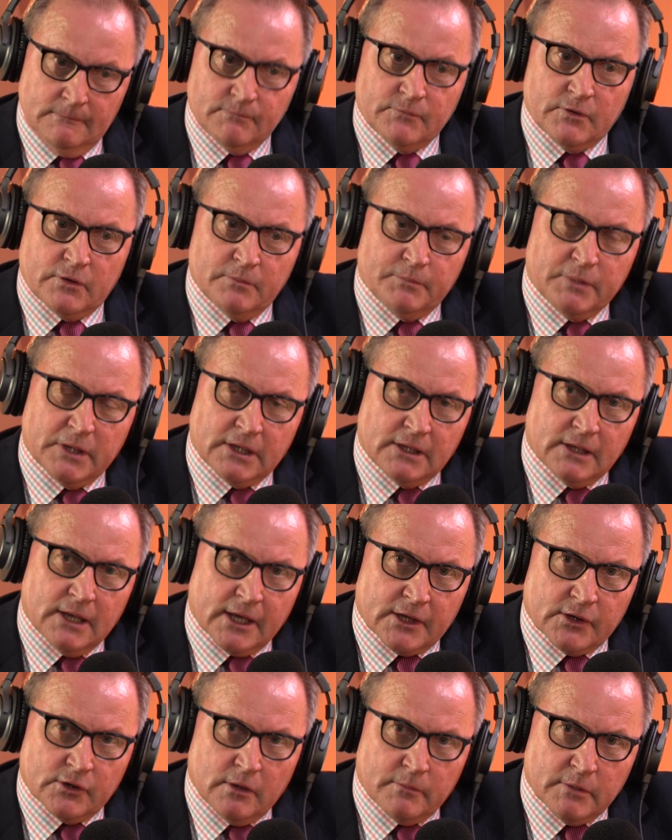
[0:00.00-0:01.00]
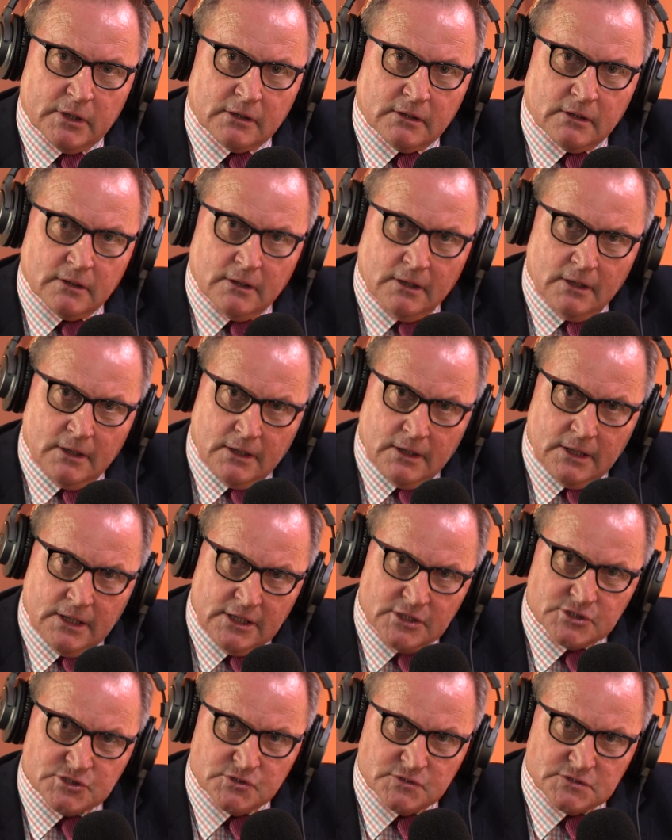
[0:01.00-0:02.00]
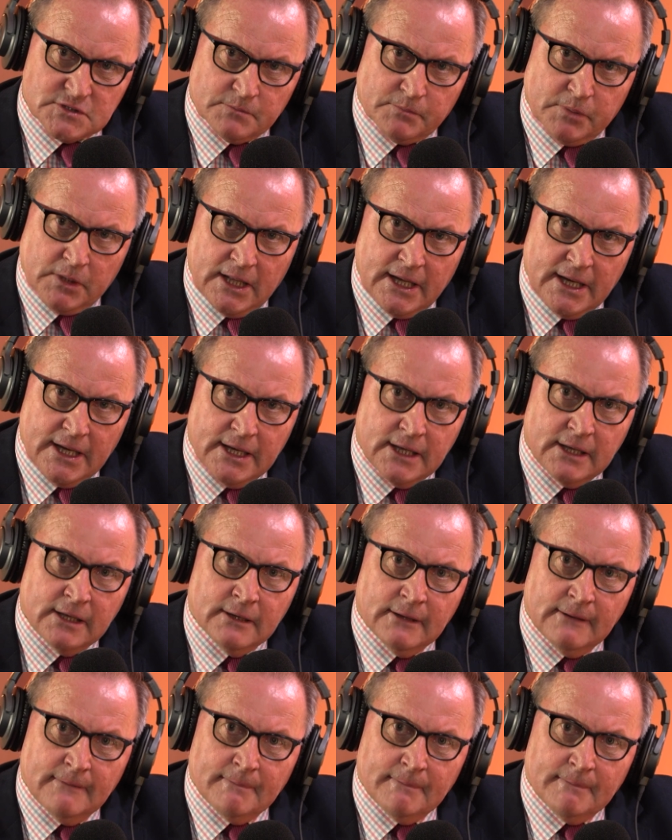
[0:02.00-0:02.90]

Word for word: there are big economic uh, issues at play